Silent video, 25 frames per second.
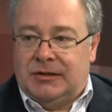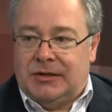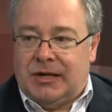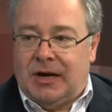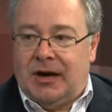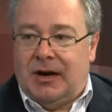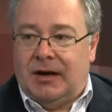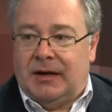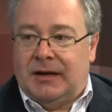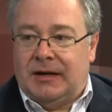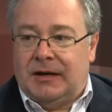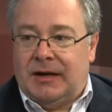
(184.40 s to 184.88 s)

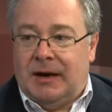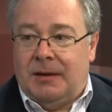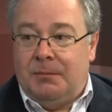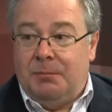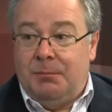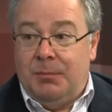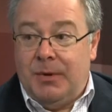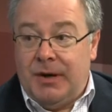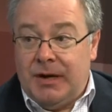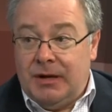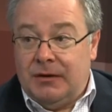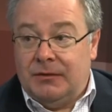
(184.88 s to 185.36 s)
target
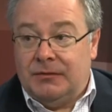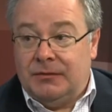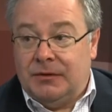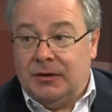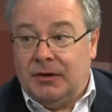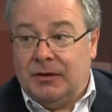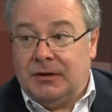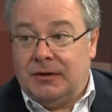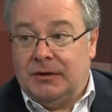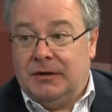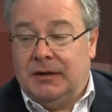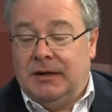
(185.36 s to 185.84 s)
and B, of
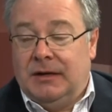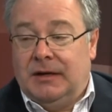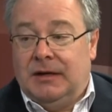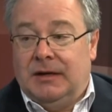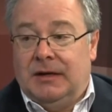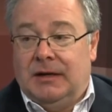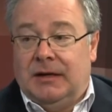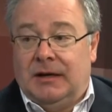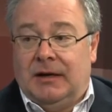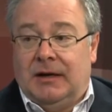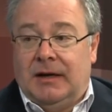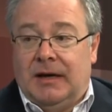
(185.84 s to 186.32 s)
not
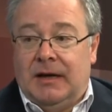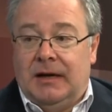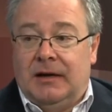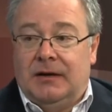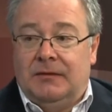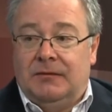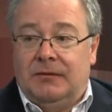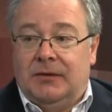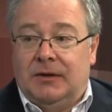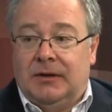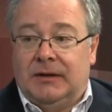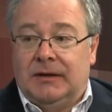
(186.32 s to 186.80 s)

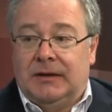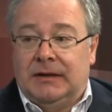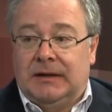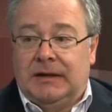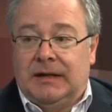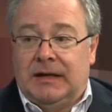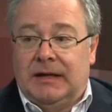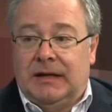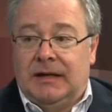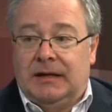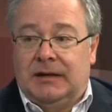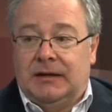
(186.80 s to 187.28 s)

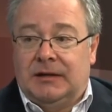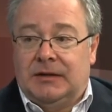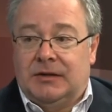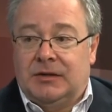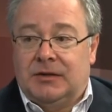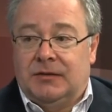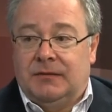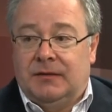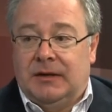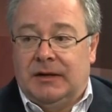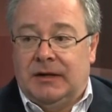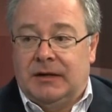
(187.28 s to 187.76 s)
inadvertently killing
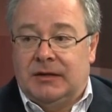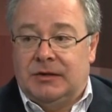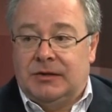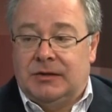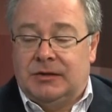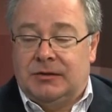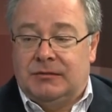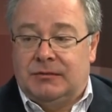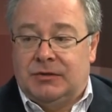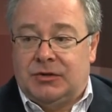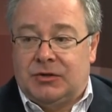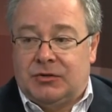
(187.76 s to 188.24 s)

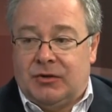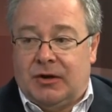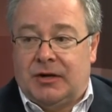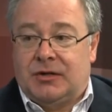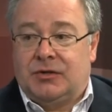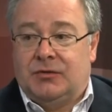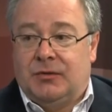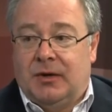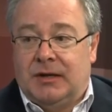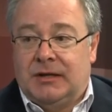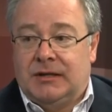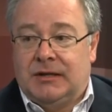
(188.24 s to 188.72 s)
civilians,
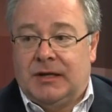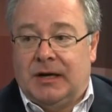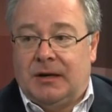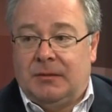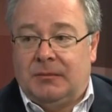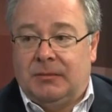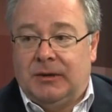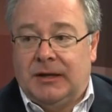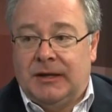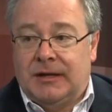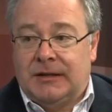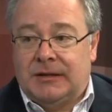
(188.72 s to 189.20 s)
strikes won't take
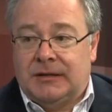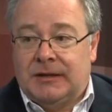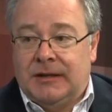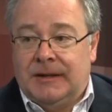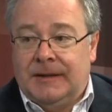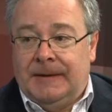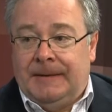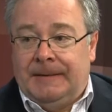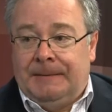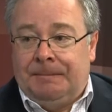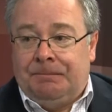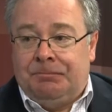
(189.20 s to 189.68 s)
place.
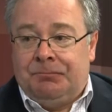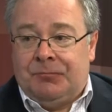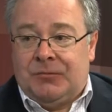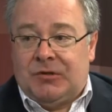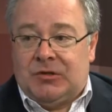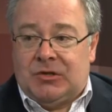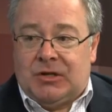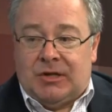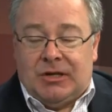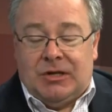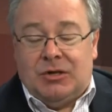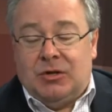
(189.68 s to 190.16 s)

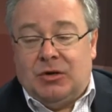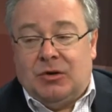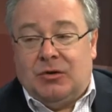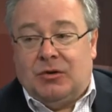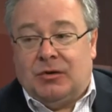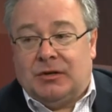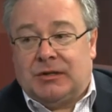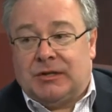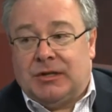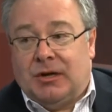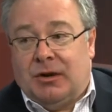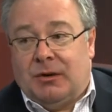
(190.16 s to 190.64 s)
So the New
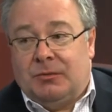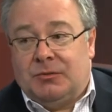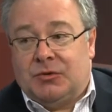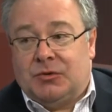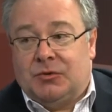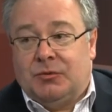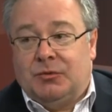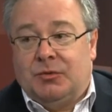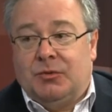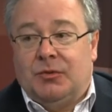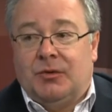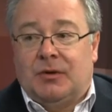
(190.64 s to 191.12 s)
York Times
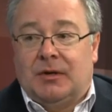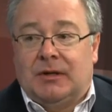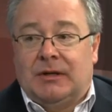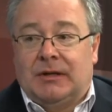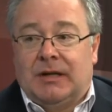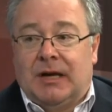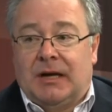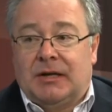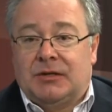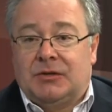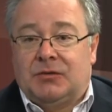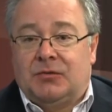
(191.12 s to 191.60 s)
reported
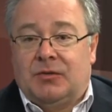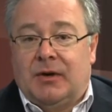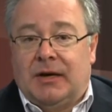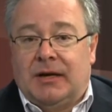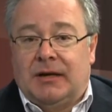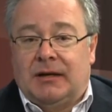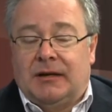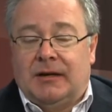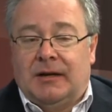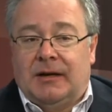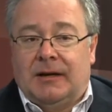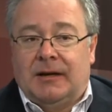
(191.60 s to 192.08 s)
last week
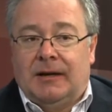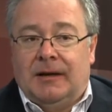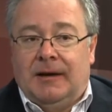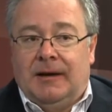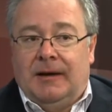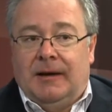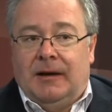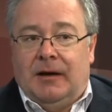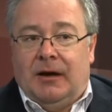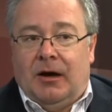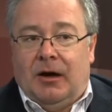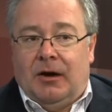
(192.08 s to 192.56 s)
that
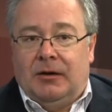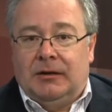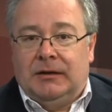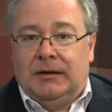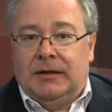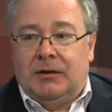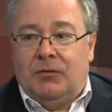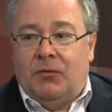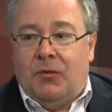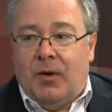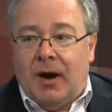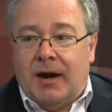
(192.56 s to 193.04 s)

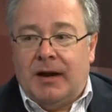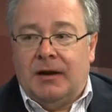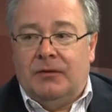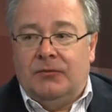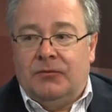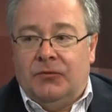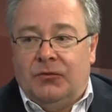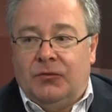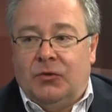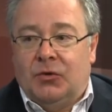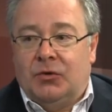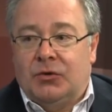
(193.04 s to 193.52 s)
only 1 in
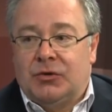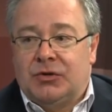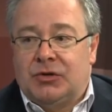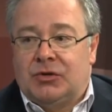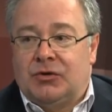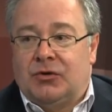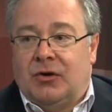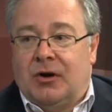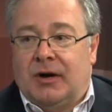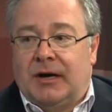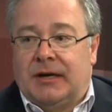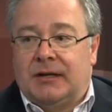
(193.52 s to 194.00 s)
4
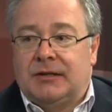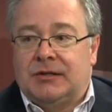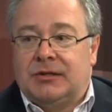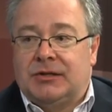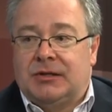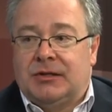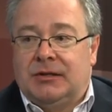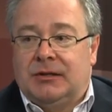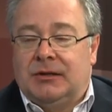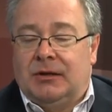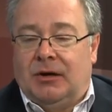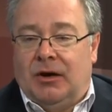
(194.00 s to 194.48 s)

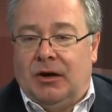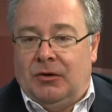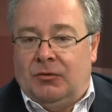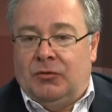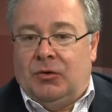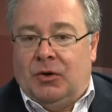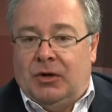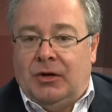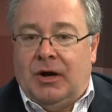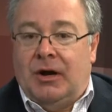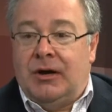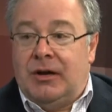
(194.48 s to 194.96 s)
strikes,
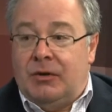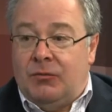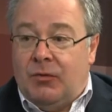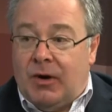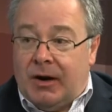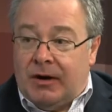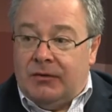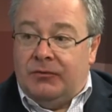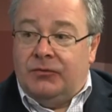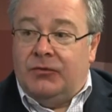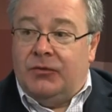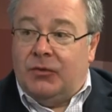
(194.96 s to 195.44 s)
or only
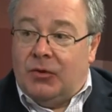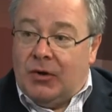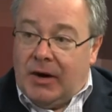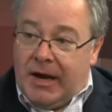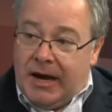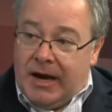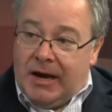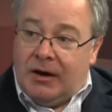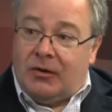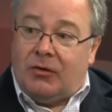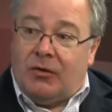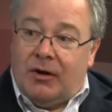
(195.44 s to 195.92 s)
1 in 4
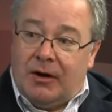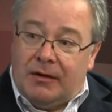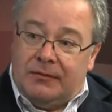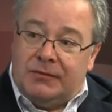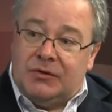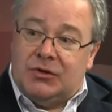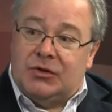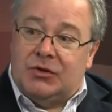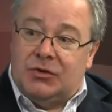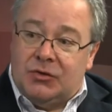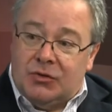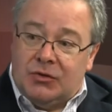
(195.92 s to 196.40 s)

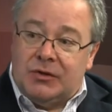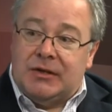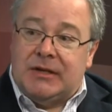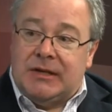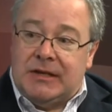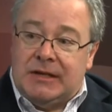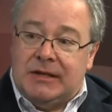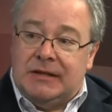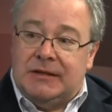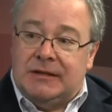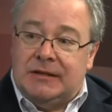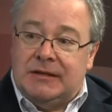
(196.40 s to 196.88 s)
aircraft
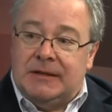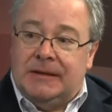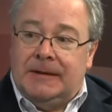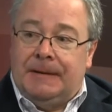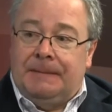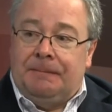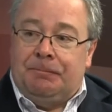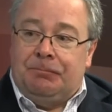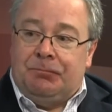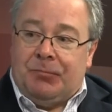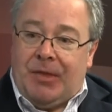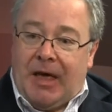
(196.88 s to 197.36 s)
sorties
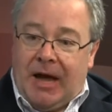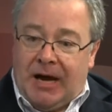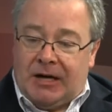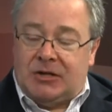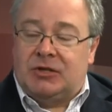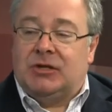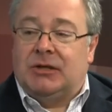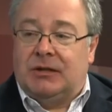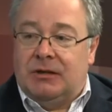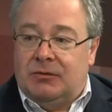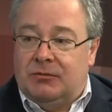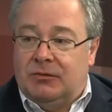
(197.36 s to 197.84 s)

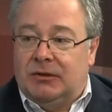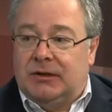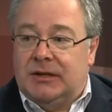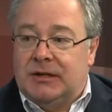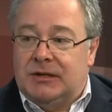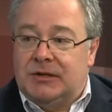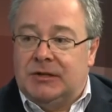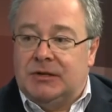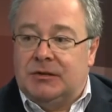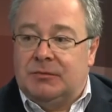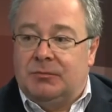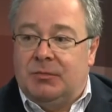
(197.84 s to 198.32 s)
actually
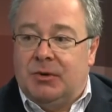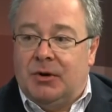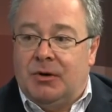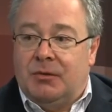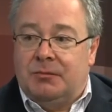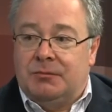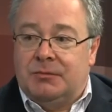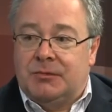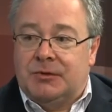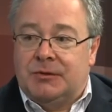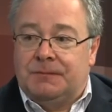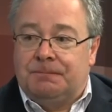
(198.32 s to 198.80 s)
releases
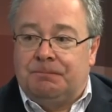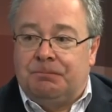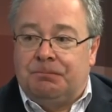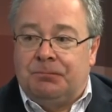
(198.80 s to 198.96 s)
bombs.